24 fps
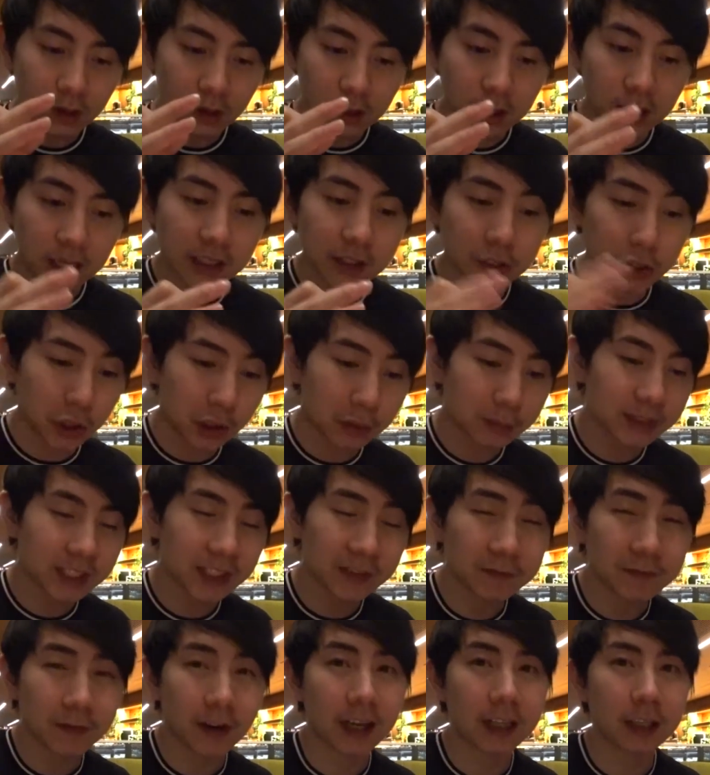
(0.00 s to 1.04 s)
in terms of
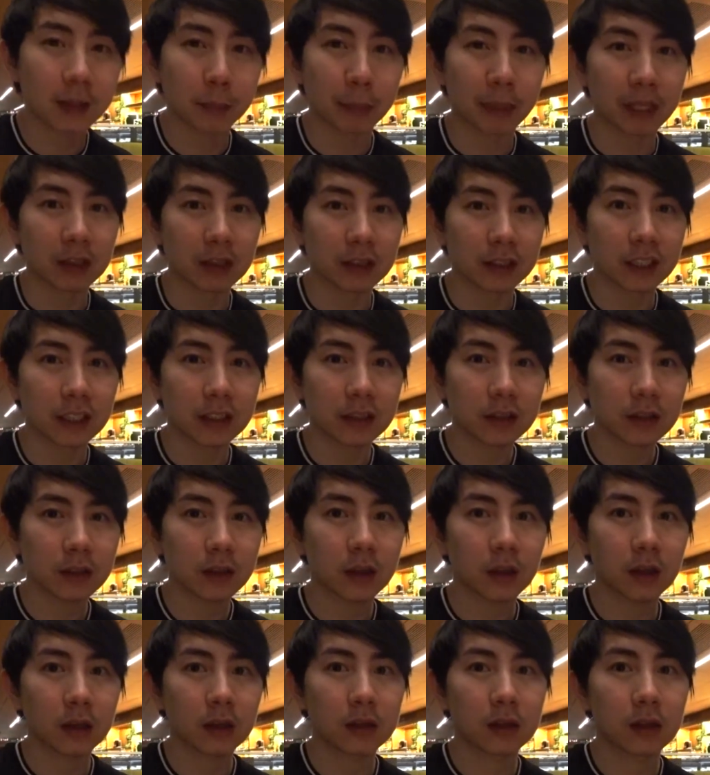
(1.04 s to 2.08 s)
findability,
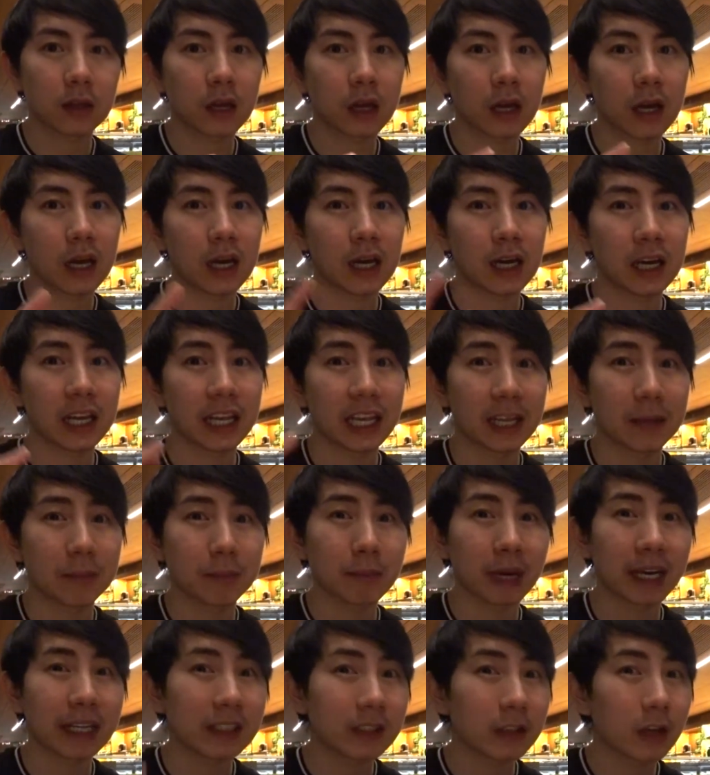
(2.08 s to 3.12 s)
it
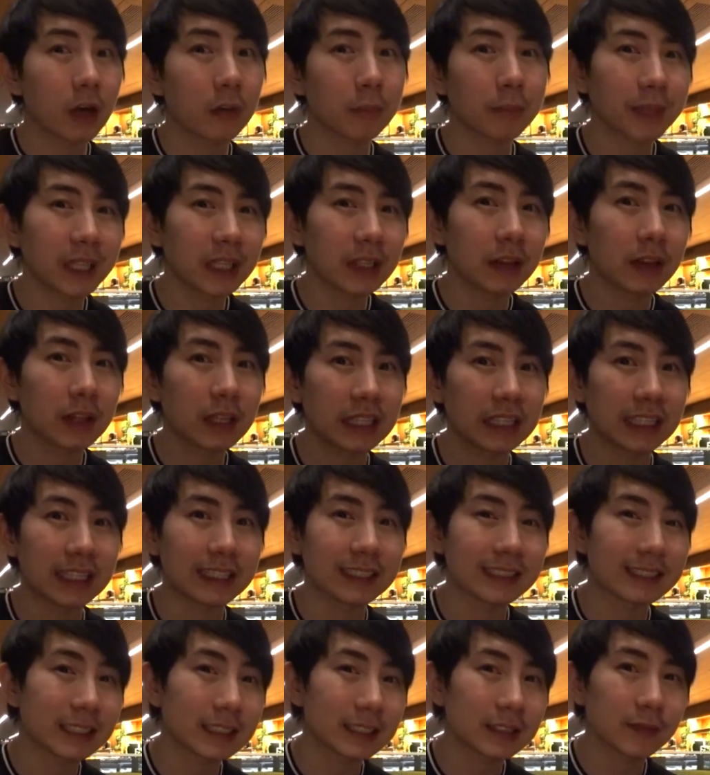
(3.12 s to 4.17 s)
might not be the
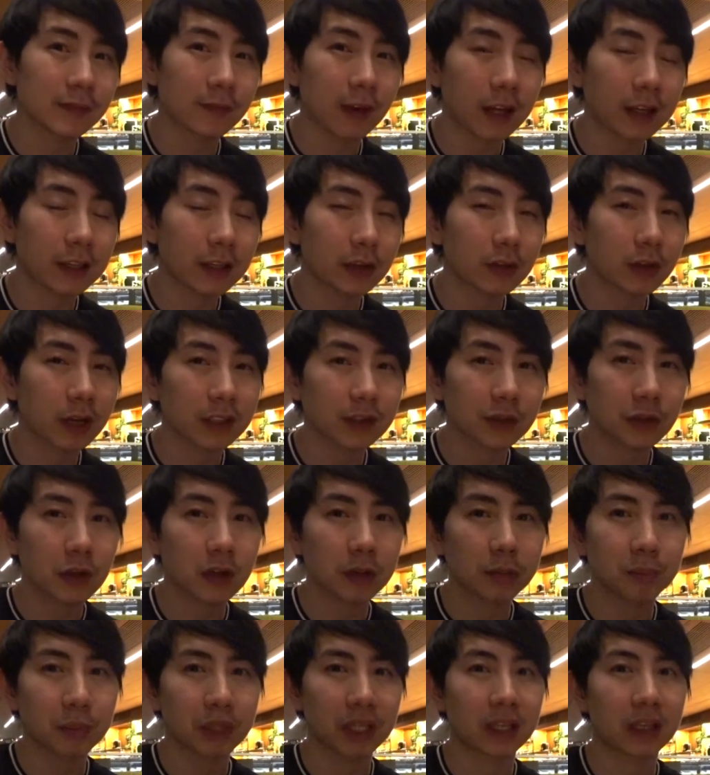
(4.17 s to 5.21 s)
easiest finding
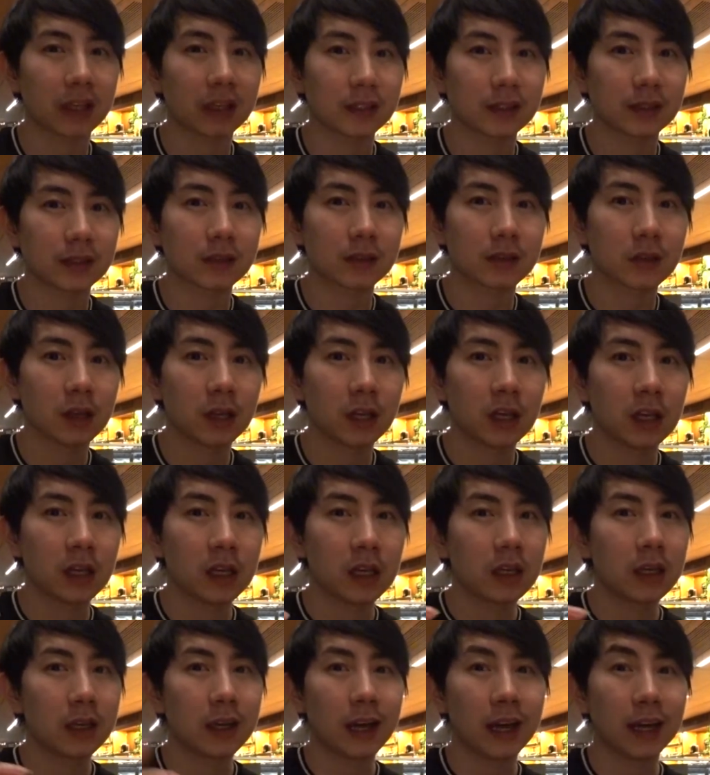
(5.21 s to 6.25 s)
restaurant because
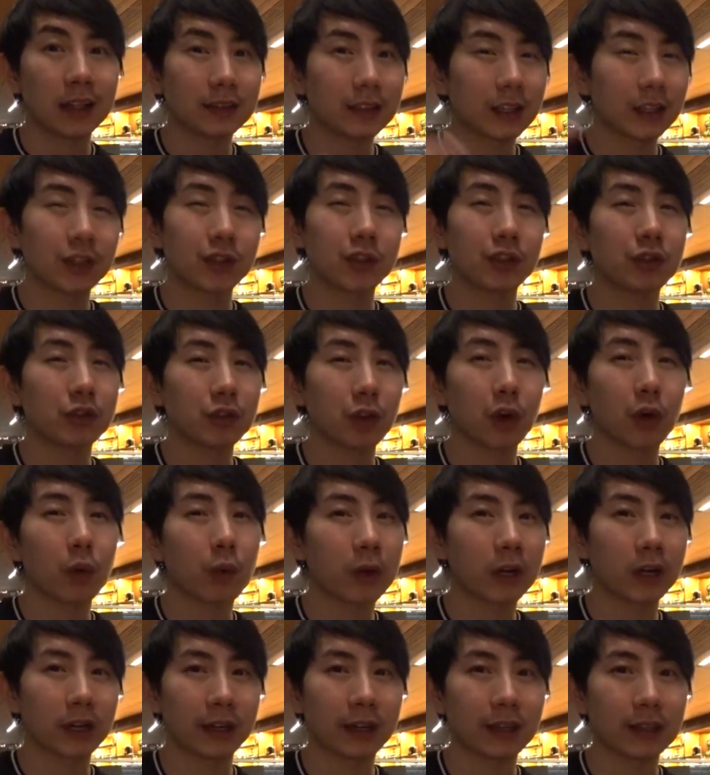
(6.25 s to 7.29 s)
unless you know
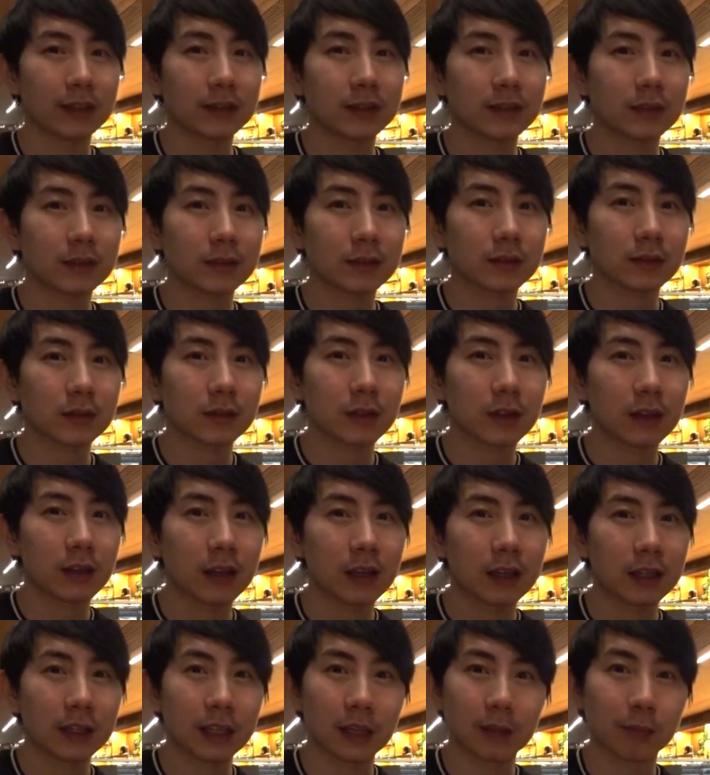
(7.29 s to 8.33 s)
where it is,
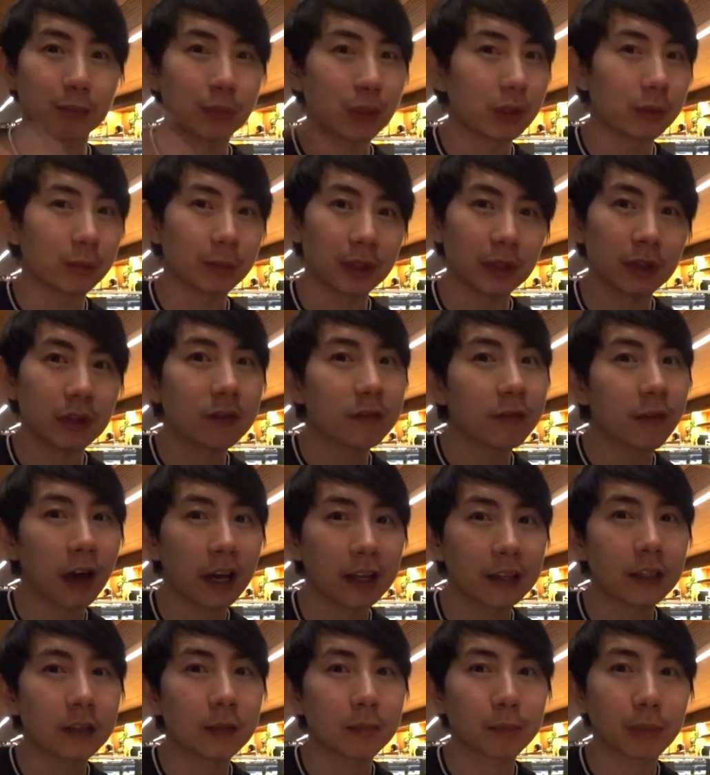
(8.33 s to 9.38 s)
then boom, you'll find
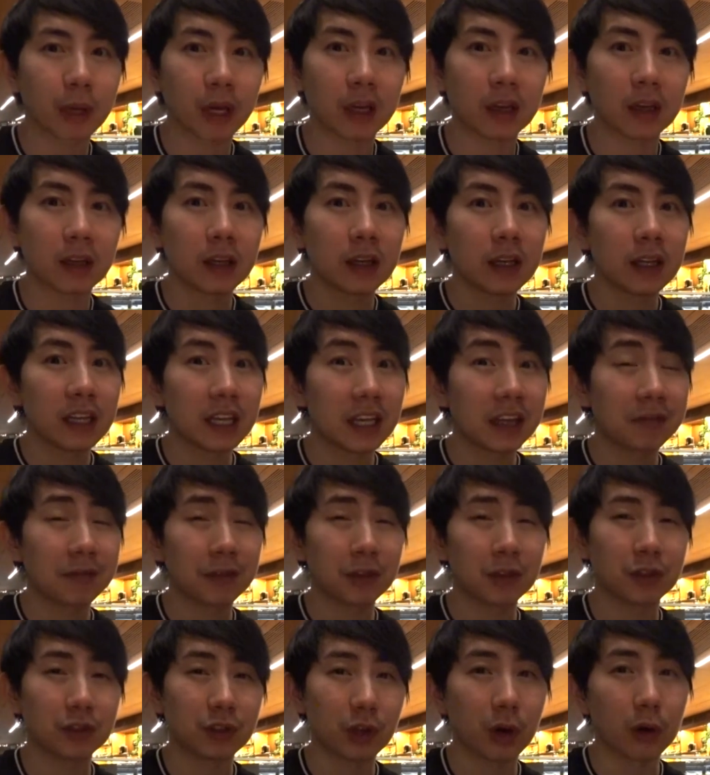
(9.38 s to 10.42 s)
it. But if
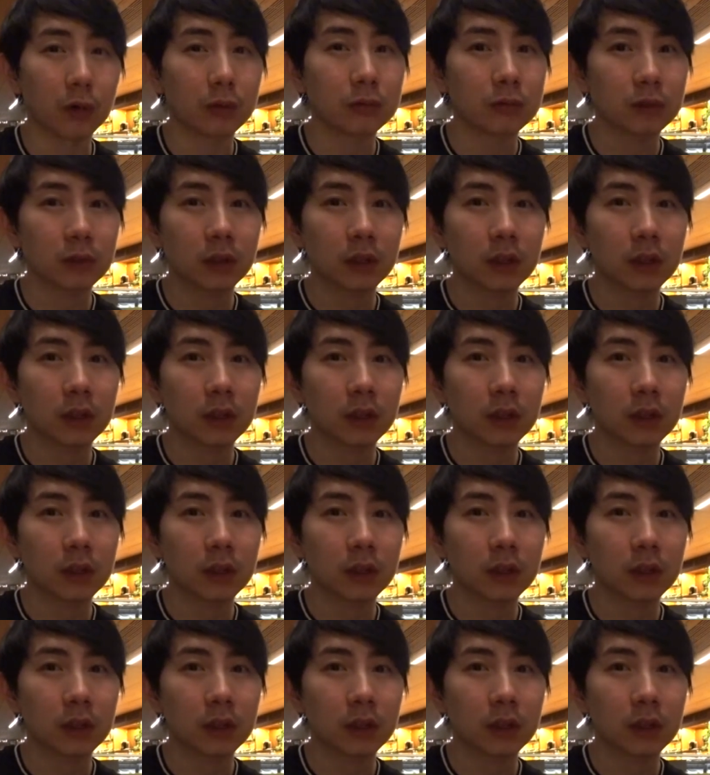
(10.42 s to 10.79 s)
you don't